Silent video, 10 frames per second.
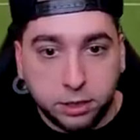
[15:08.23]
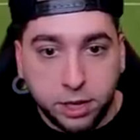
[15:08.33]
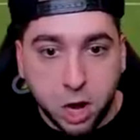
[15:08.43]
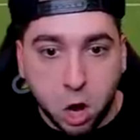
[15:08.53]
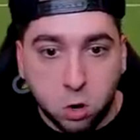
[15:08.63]

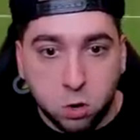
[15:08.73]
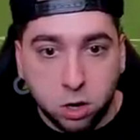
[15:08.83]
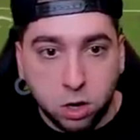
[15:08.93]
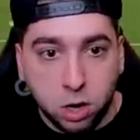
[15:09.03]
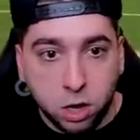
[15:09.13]
T.O.
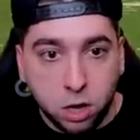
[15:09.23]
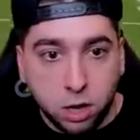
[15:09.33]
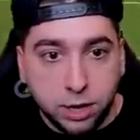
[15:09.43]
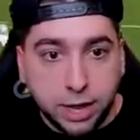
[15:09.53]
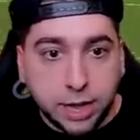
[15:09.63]

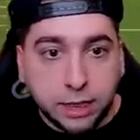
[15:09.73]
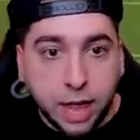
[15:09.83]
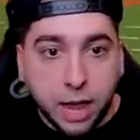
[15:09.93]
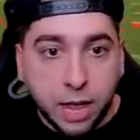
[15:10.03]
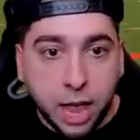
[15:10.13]
Let that
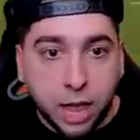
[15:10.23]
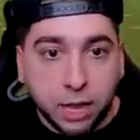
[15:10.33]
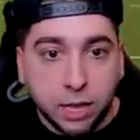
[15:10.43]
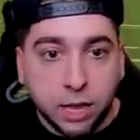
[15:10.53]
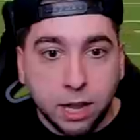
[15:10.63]
thing
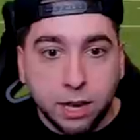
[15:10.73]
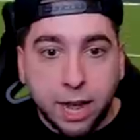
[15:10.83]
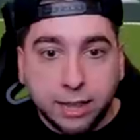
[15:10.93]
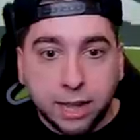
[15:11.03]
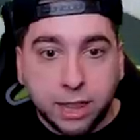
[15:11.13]
hang. Let that